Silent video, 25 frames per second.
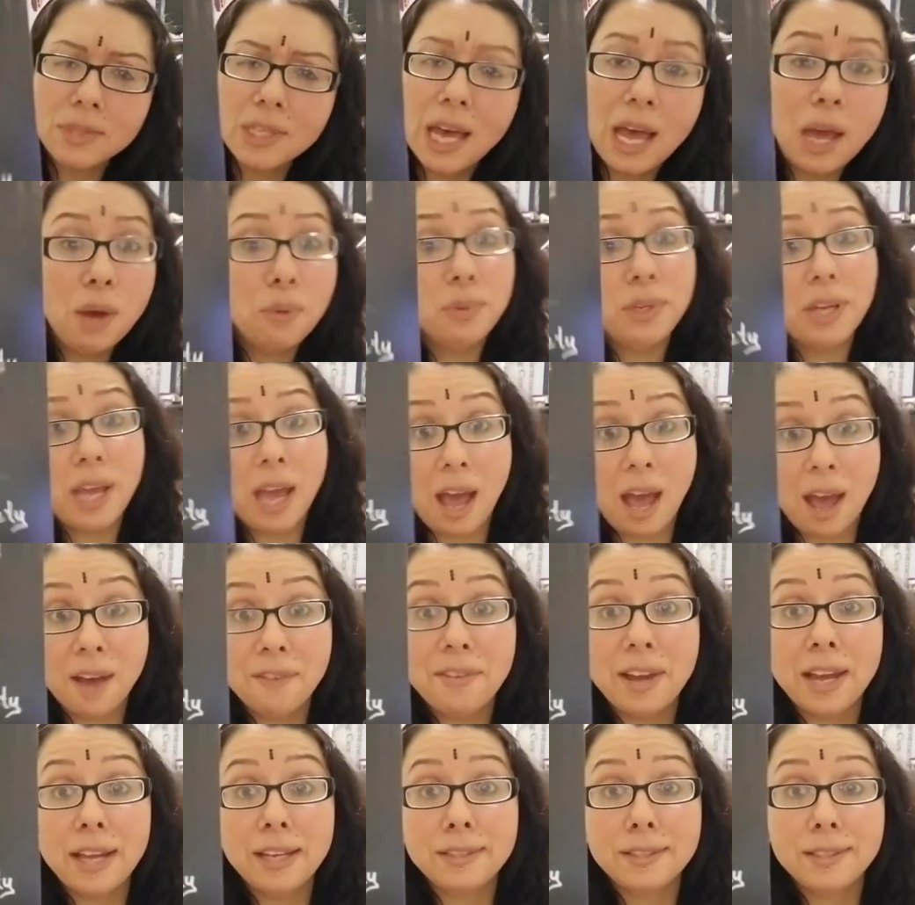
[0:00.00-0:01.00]
and we have
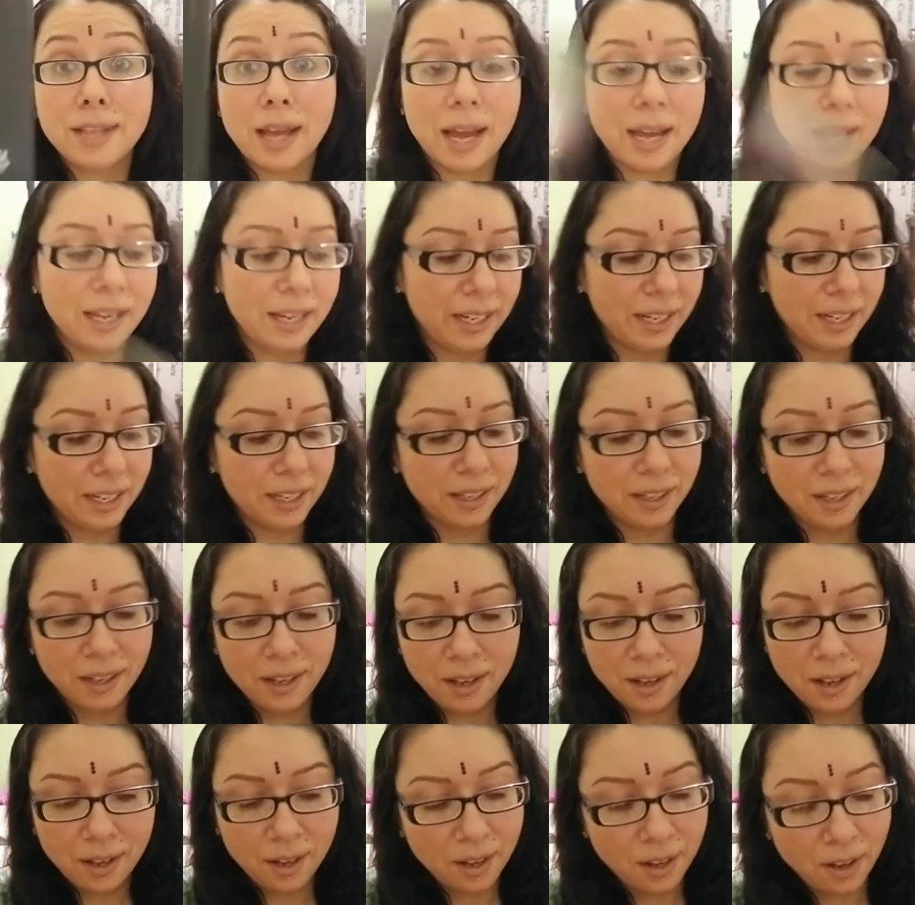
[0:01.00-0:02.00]
anxiety.
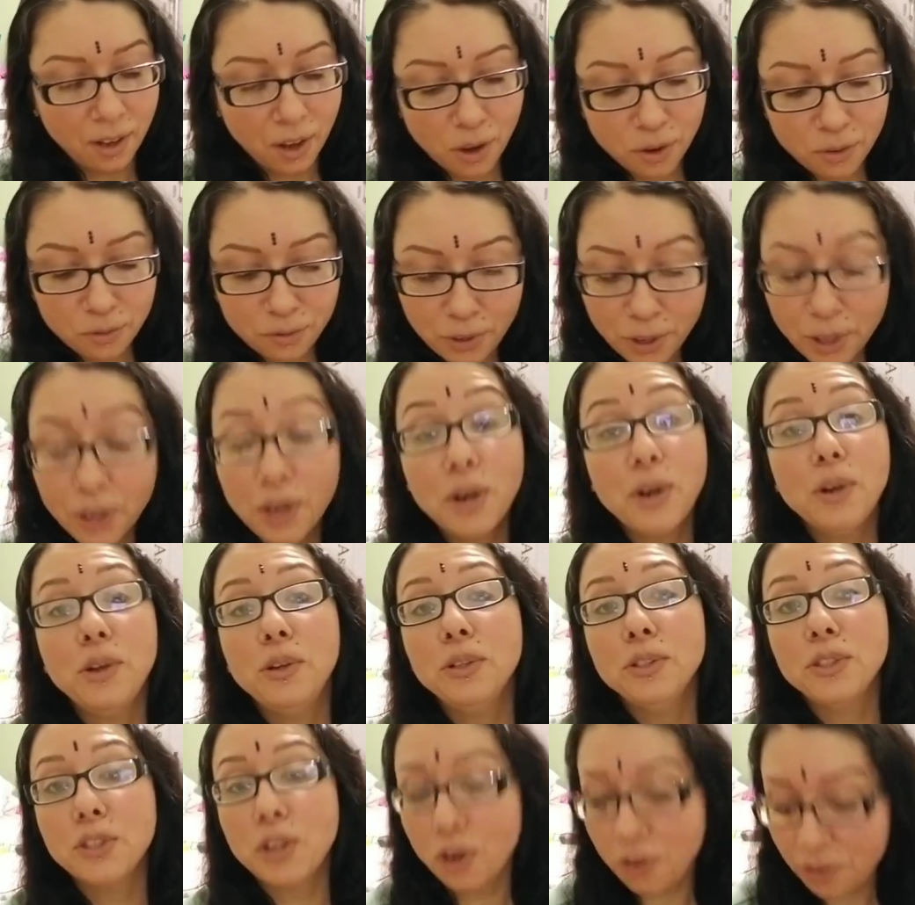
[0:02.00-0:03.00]

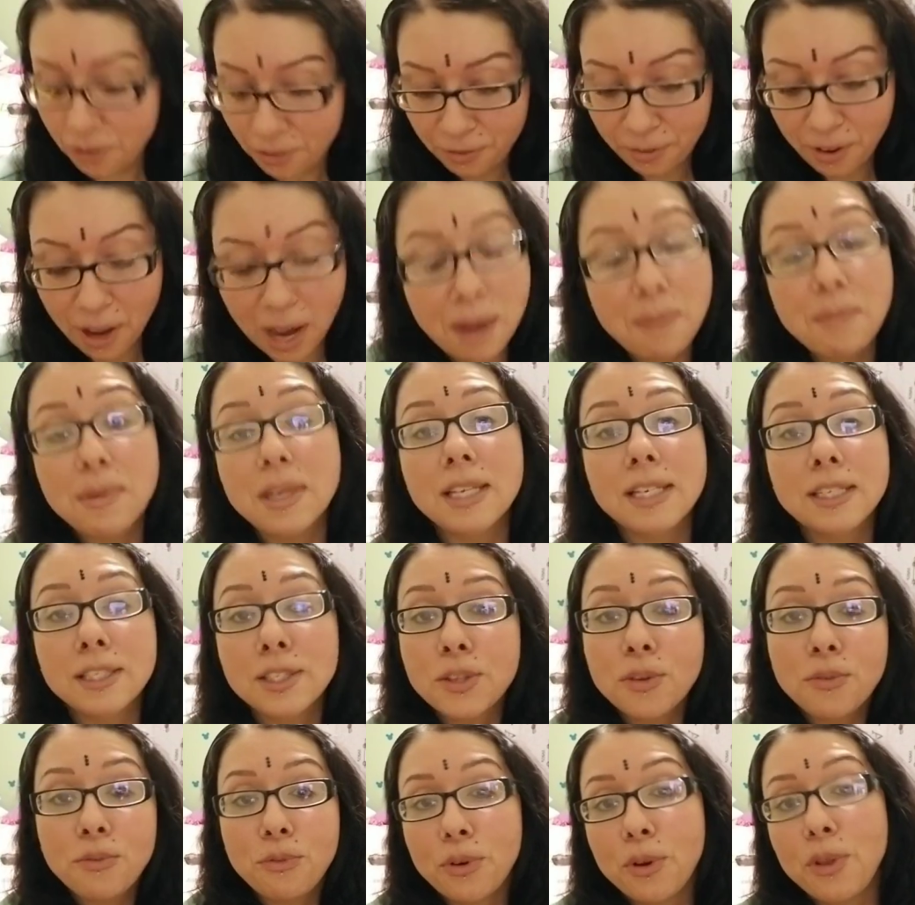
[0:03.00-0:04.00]
Virgos are
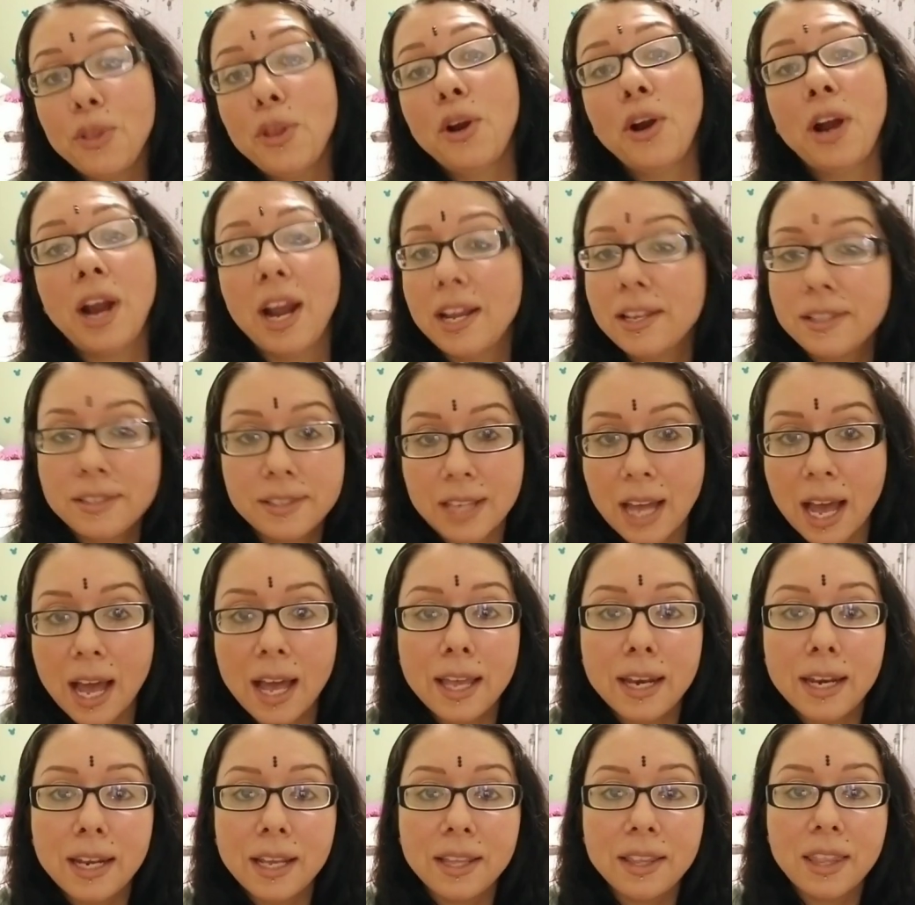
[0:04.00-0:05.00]
famous for their
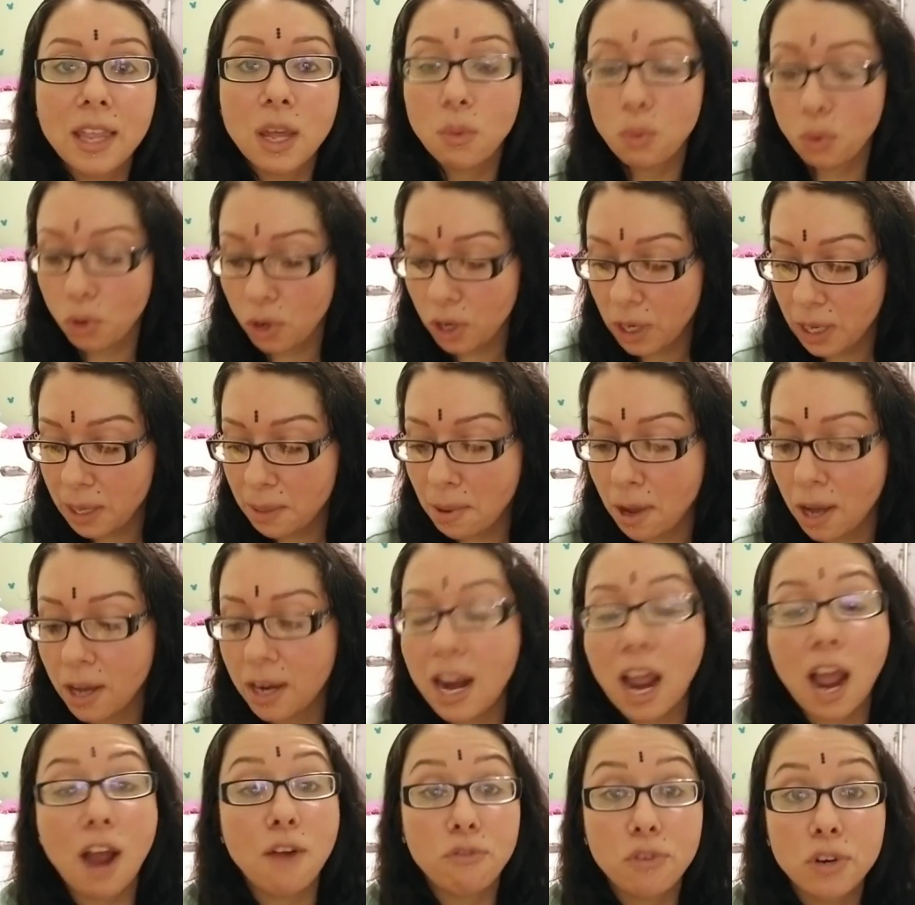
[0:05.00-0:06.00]
anxiety. They worry about
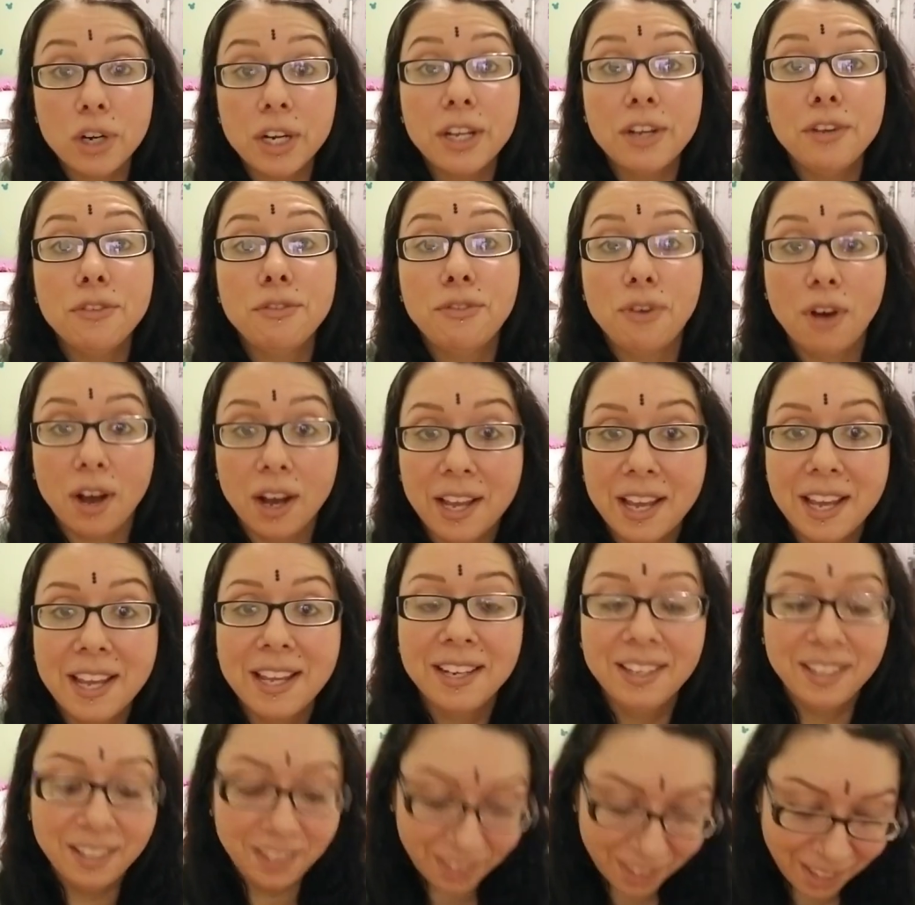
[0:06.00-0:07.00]
every
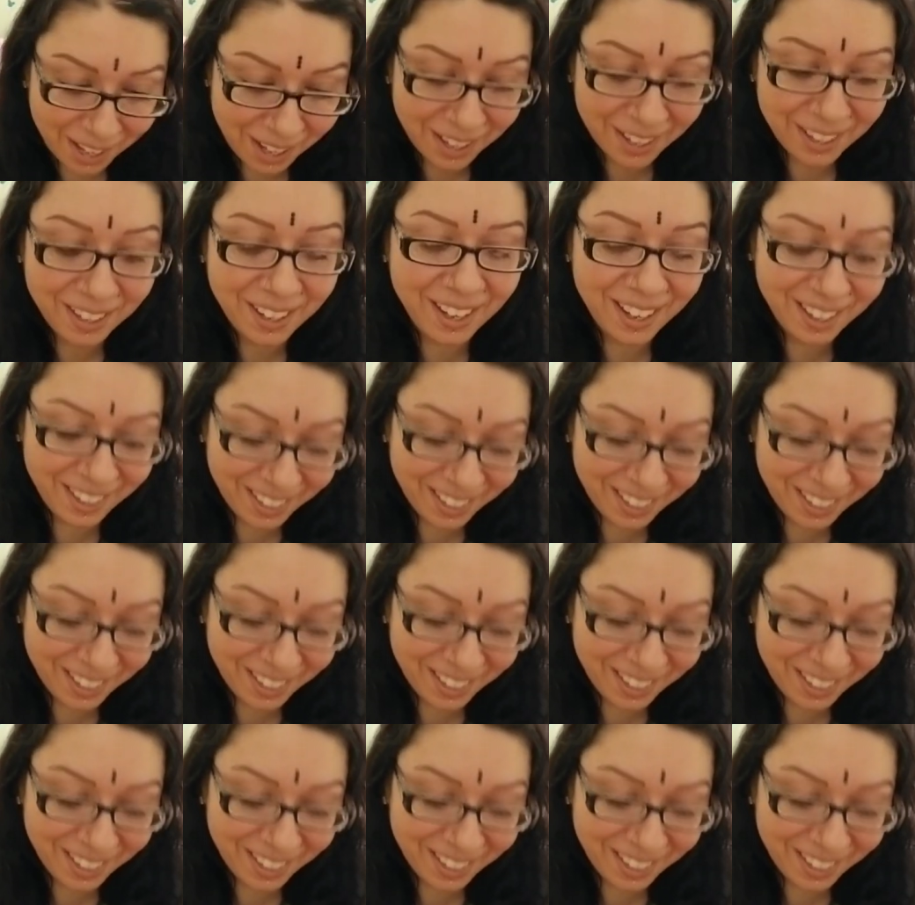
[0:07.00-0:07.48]
fucking thing.